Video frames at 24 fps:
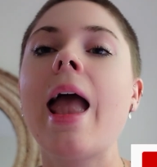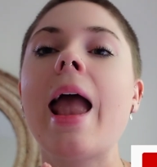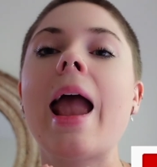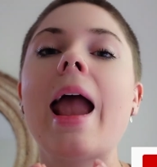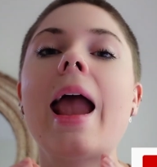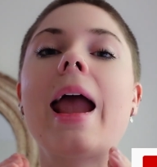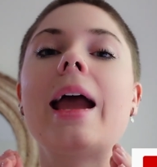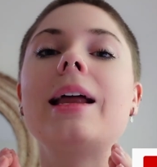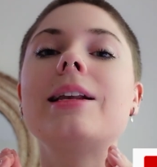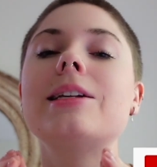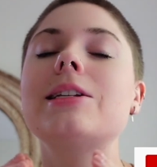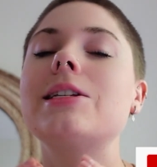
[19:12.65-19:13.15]

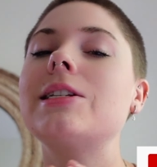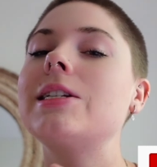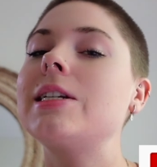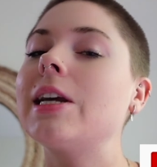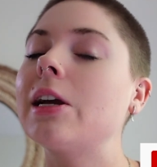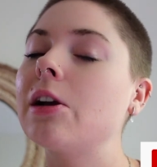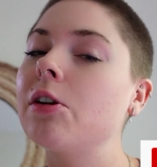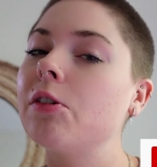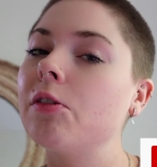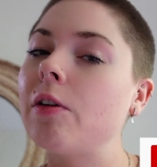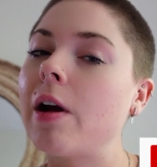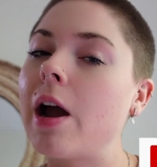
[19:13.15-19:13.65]
And
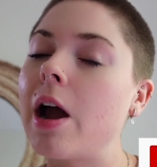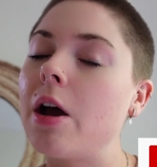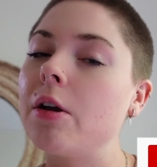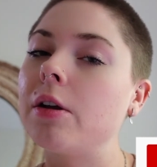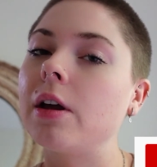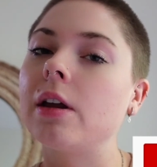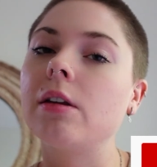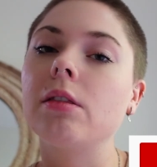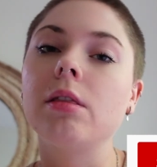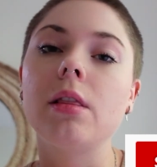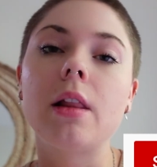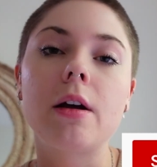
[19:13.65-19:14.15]
stick around,
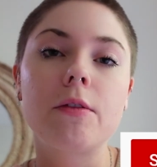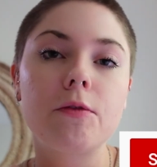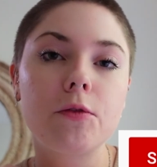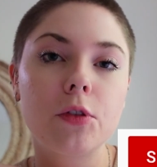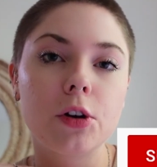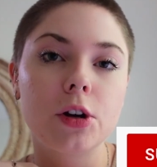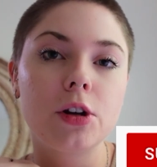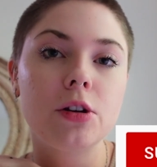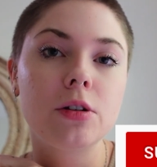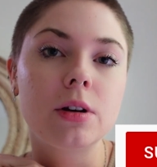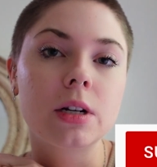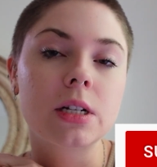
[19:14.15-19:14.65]
I'd love for
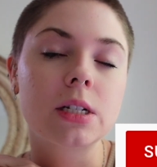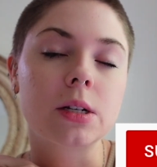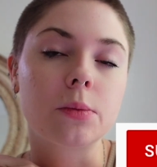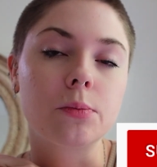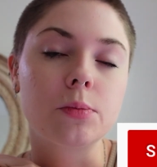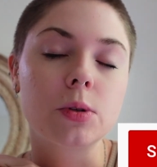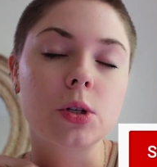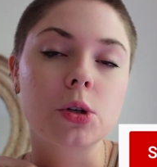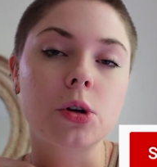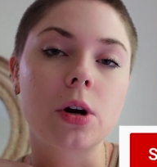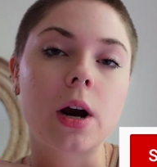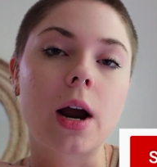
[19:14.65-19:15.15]
you to
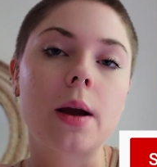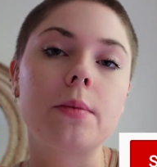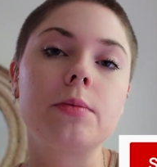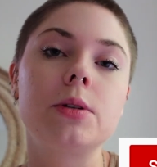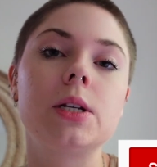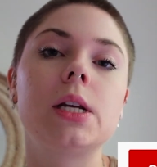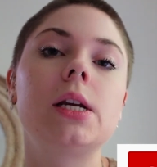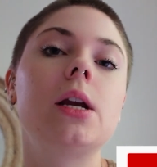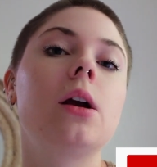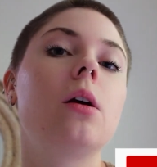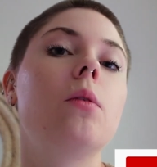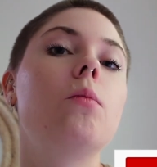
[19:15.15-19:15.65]
subscribe to
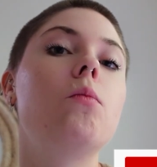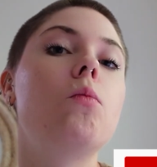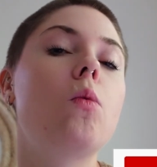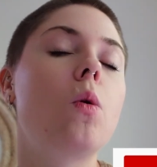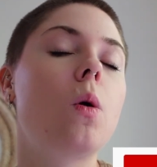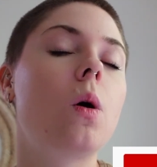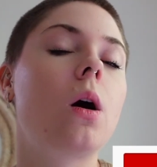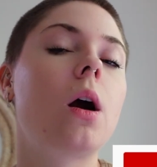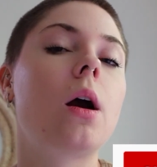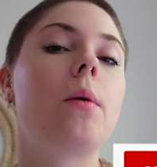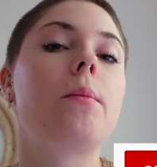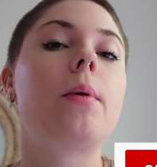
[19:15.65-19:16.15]
hear
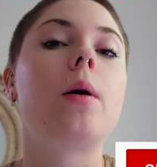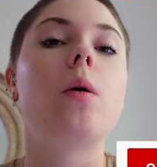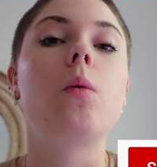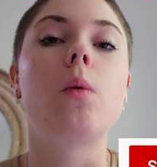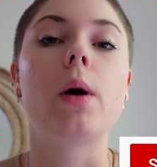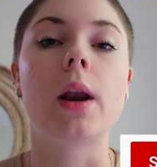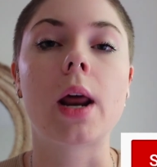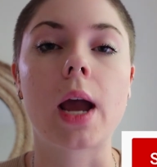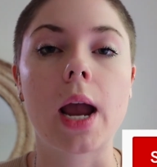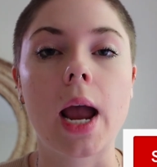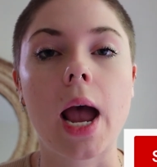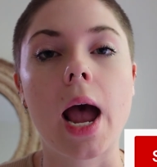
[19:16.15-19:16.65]
more about
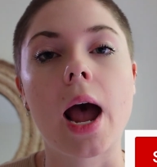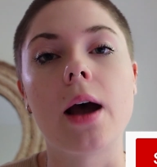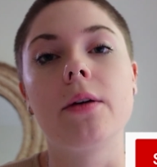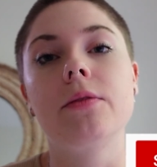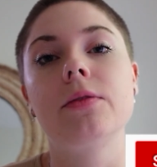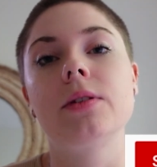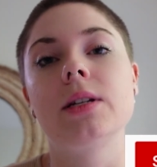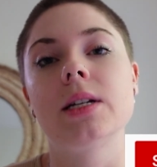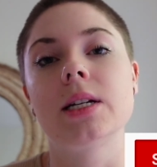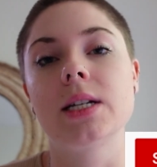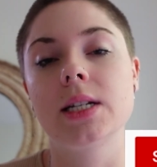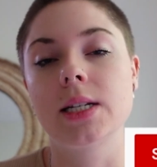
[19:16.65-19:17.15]
what I have
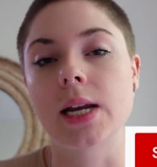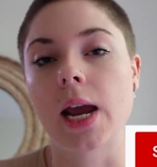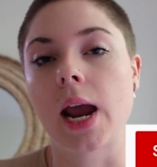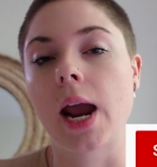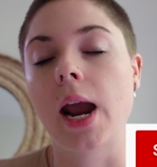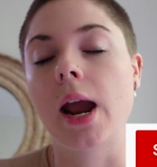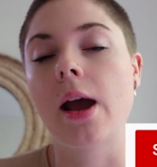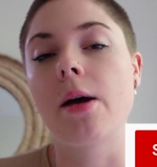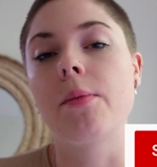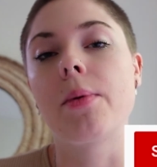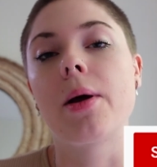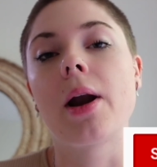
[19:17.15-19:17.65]
to
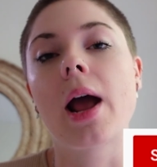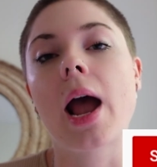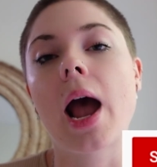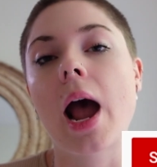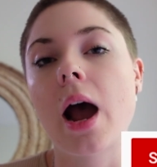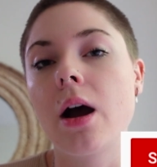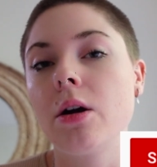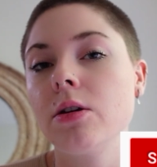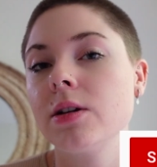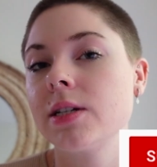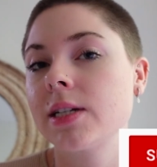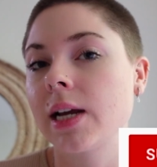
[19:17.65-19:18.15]
say about
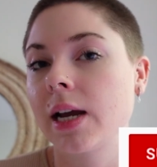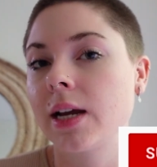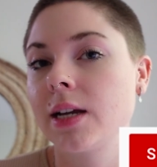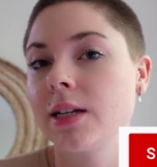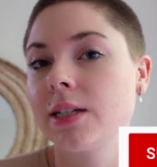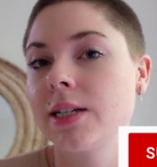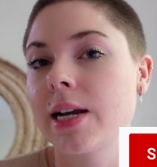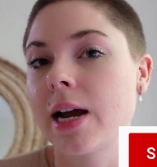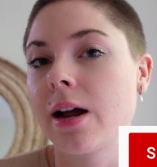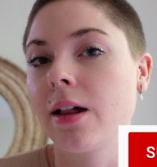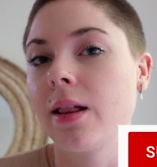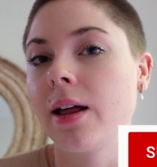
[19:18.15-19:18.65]
how
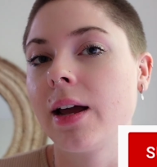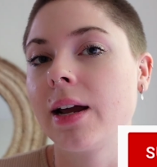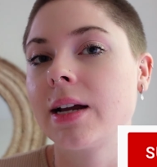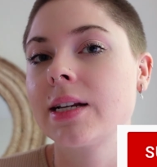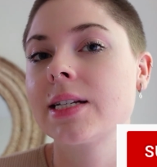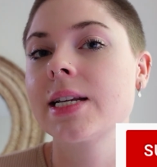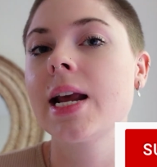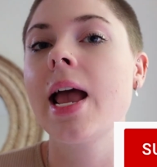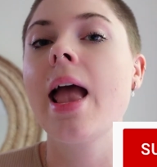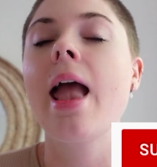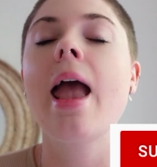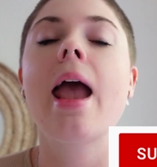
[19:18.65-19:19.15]

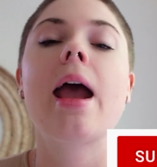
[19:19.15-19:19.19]
psychedelics